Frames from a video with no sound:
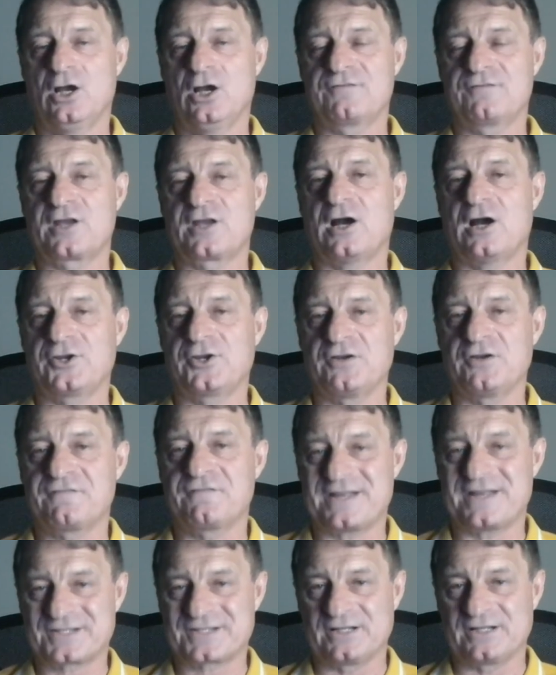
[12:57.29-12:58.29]
of
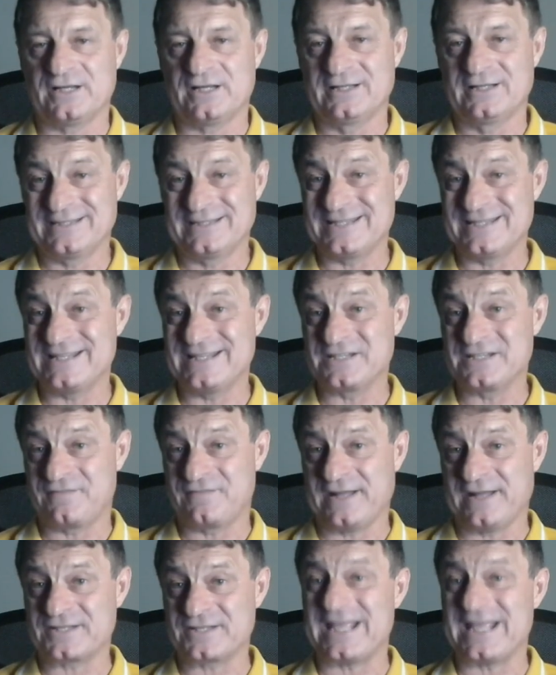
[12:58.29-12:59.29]
cardiovascular disease
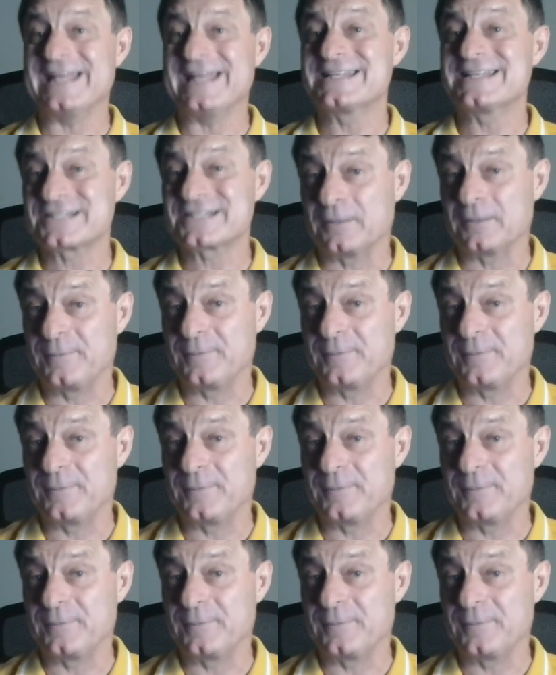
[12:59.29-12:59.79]
events in some